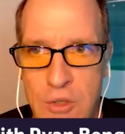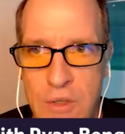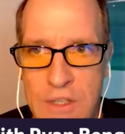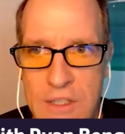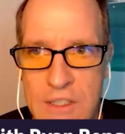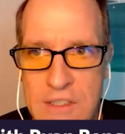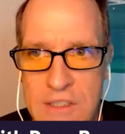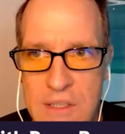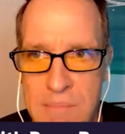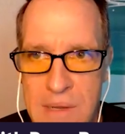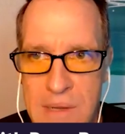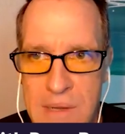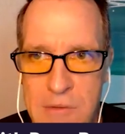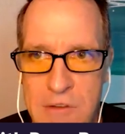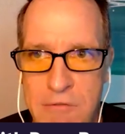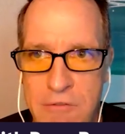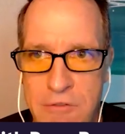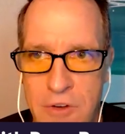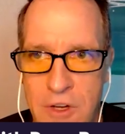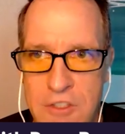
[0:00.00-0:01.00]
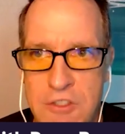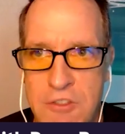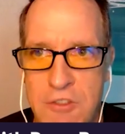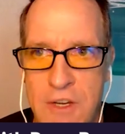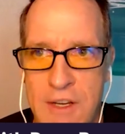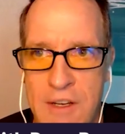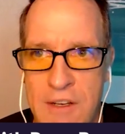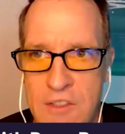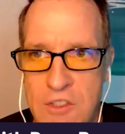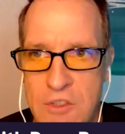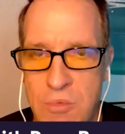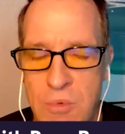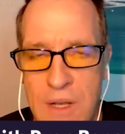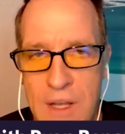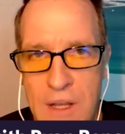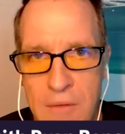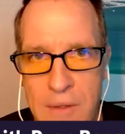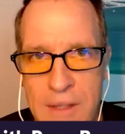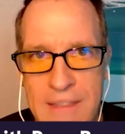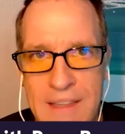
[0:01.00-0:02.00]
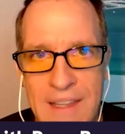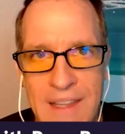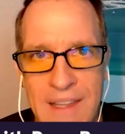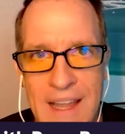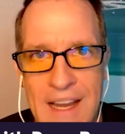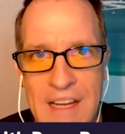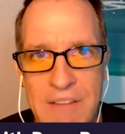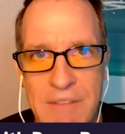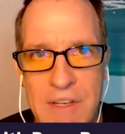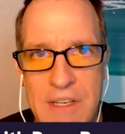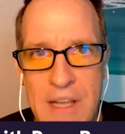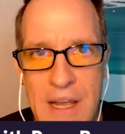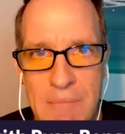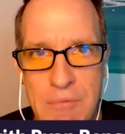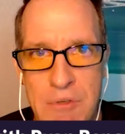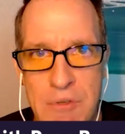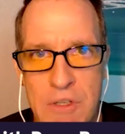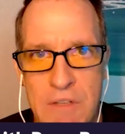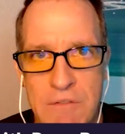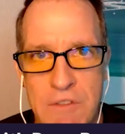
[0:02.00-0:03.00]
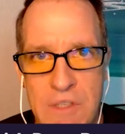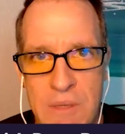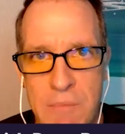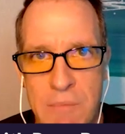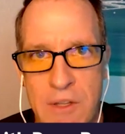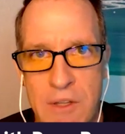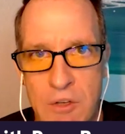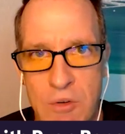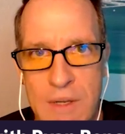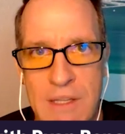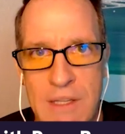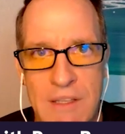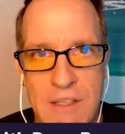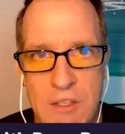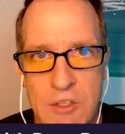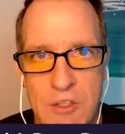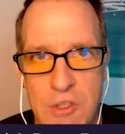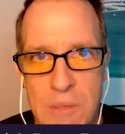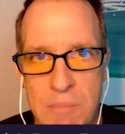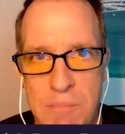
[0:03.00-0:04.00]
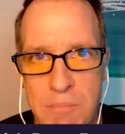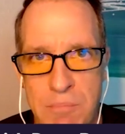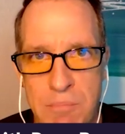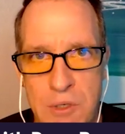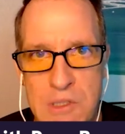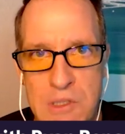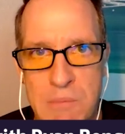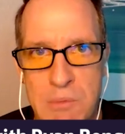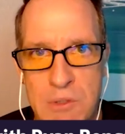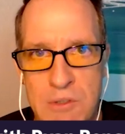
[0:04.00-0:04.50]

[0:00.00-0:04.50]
curious and maybe frustrated as well at the lack of adoption of some of the great leadership